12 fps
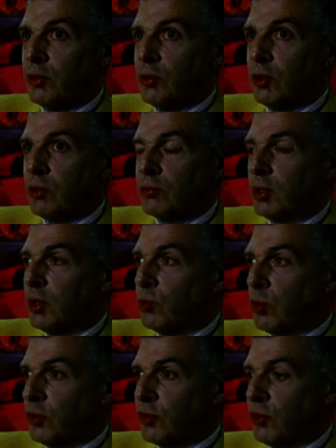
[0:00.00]
You don't really
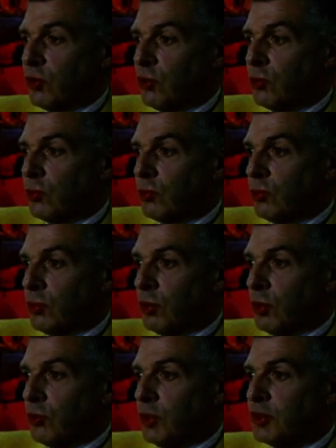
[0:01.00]
you
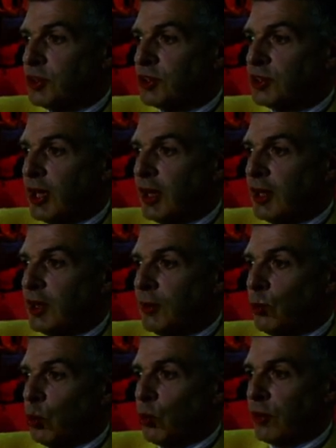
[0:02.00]
don't need to say any
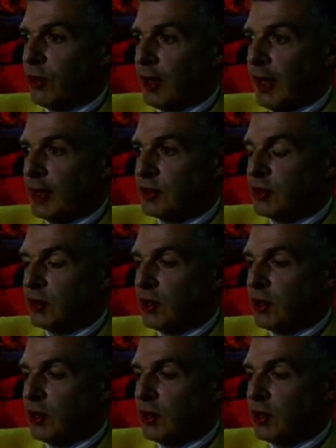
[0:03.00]
more than that.